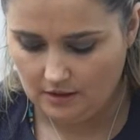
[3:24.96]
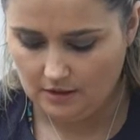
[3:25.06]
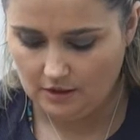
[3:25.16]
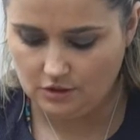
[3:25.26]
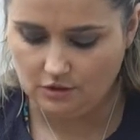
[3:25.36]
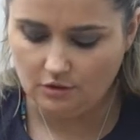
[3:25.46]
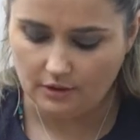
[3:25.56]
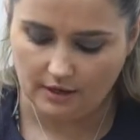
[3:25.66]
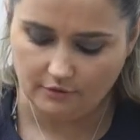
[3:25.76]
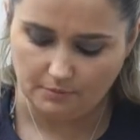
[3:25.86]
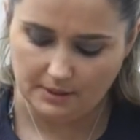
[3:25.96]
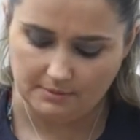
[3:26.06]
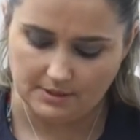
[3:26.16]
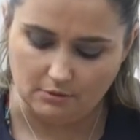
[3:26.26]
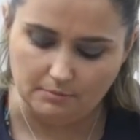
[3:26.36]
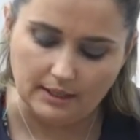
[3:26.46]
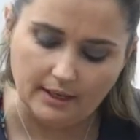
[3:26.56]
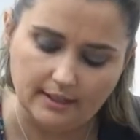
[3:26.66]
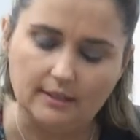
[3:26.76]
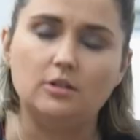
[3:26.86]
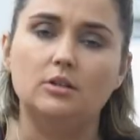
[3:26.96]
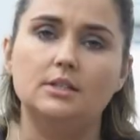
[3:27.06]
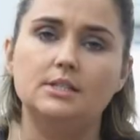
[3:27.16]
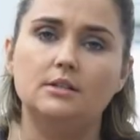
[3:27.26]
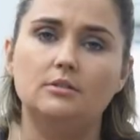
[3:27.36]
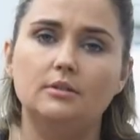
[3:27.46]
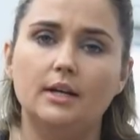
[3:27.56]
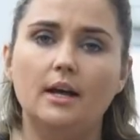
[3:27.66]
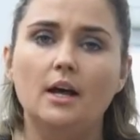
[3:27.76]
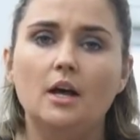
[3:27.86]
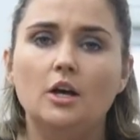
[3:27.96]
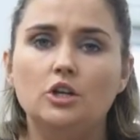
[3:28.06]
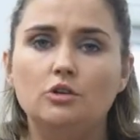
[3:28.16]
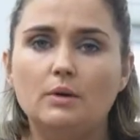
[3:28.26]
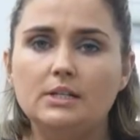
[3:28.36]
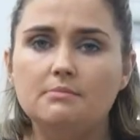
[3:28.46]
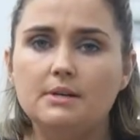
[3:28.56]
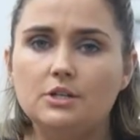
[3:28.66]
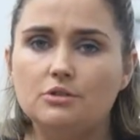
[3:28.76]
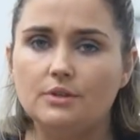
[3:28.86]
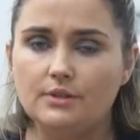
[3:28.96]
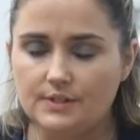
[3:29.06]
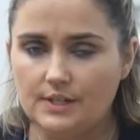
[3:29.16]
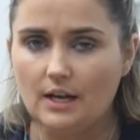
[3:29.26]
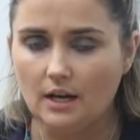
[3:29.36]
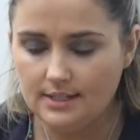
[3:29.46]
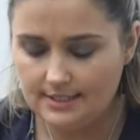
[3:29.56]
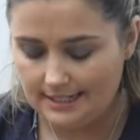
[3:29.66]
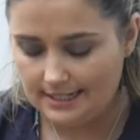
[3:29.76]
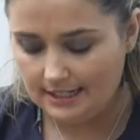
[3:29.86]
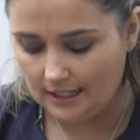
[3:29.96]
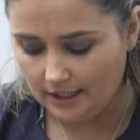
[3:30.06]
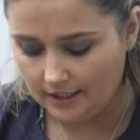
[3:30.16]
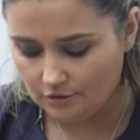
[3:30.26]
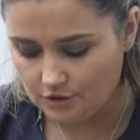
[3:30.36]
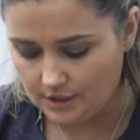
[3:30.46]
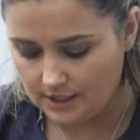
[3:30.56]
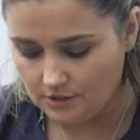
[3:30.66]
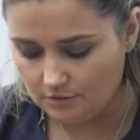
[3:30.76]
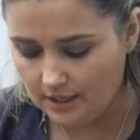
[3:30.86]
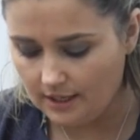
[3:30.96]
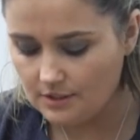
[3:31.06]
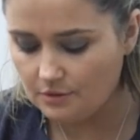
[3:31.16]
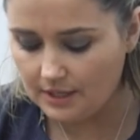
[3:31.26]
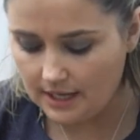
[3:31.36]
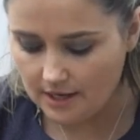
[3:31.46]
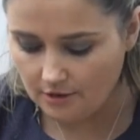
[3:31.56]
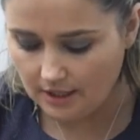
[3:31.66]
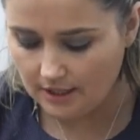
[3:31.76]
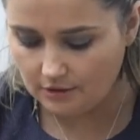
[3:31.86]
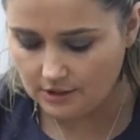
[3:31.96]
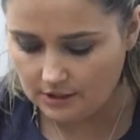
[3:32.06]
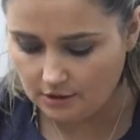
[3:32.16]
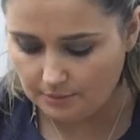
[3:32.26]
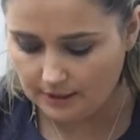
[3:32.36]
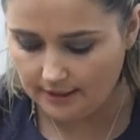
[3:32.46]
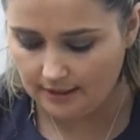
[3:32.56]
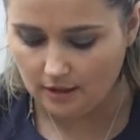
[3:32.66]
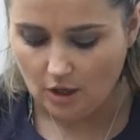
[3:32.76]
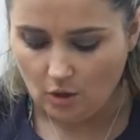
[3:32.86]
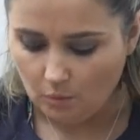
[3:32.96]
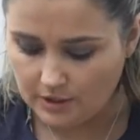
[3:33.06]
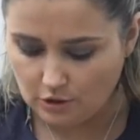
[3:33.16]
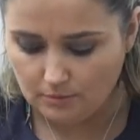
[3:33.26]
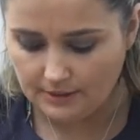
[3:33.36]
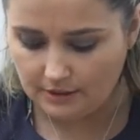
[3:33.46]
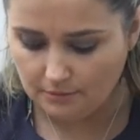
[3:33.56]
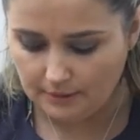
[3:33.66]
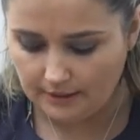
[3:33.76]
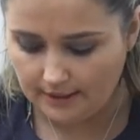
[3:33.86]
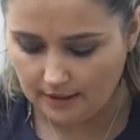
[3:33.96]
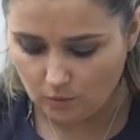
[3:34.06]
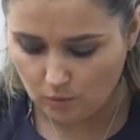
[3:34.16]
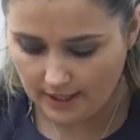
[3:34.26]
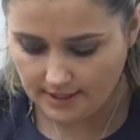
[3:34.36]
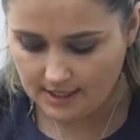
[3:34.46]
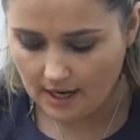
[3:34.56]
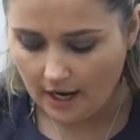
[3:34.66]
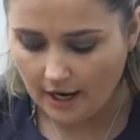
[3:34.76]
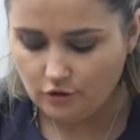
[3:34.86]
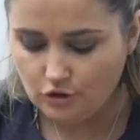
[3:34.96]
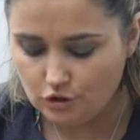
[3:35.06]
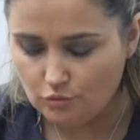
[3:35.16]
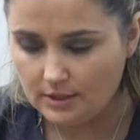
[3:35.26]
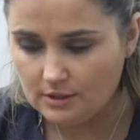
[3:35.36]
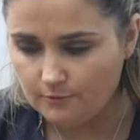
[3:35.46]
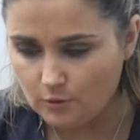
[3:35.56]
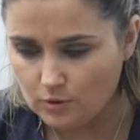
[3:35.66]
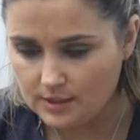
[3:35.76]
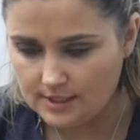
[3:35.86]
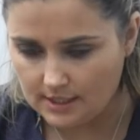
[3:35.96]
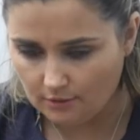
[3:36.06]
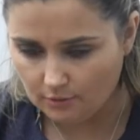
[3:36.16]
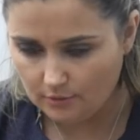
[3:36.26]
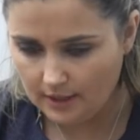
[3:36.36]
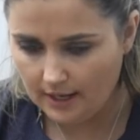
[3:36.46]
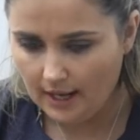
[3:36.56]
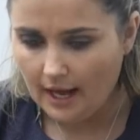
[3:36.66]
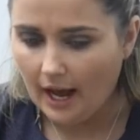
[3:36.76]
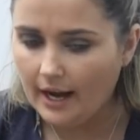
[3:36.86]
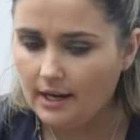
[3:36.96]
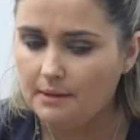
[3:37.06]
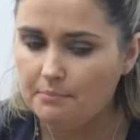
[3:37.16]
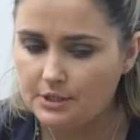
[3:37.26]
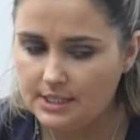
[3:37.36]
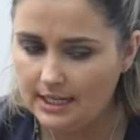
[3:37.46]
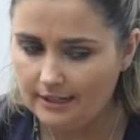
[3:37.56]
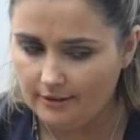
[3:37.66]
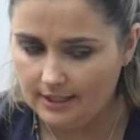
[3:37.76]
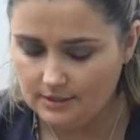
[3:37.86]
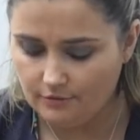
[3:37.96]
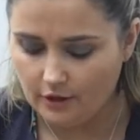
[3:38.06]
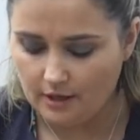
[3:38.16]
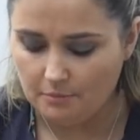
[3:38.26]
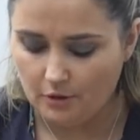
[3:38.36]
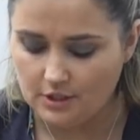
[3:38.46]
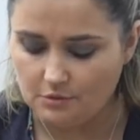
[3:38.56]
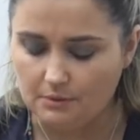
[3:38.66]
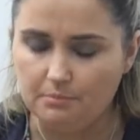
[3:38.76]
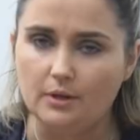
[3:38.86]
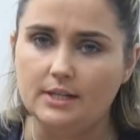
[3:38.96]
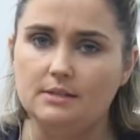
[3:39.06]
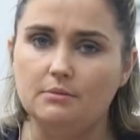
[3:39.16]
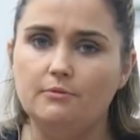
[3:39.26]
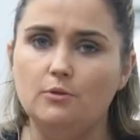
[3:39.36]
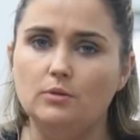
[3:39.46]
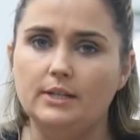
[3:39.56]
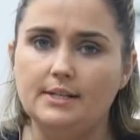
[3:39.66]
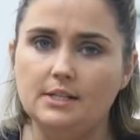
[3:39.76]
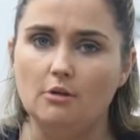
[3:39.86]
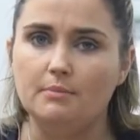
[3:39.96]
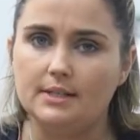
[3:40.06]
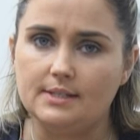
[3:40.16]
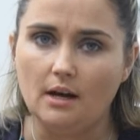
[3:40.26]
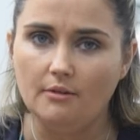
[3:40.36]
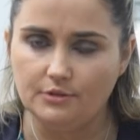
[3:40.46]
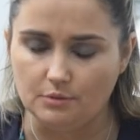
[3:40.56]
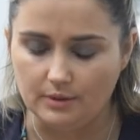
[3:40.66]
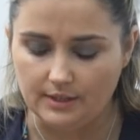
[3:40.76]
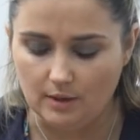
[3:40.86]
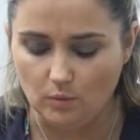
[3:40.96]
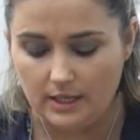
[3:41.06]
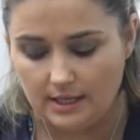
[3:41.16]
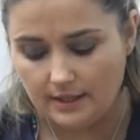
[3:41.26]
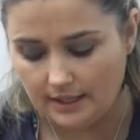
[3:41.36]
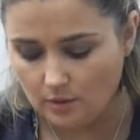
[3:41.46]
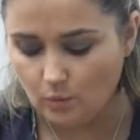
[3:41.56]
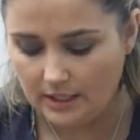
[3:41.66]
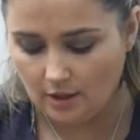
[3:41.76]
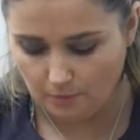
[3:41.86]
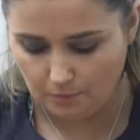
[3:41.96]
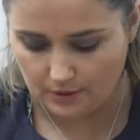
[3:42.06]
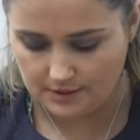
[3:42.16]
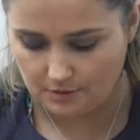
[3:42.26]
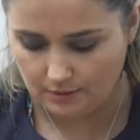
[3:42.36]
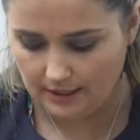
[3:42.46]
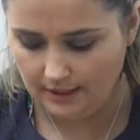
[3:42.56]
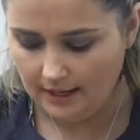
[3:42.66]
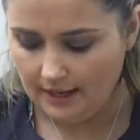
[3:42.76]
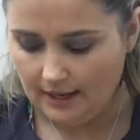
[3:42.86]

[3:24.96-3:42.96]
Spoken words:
So you're going to have your baby's umbilical cord here, okay? You want to make sure that there's a nice clean line underneath, okay? So that air can get into the umbilical. We don't want the umbilical wet, and you do want to fold it down, okay? And in particularly, it's very important with boys that we fold that down, because often when they wee, they can wee upwards, okay?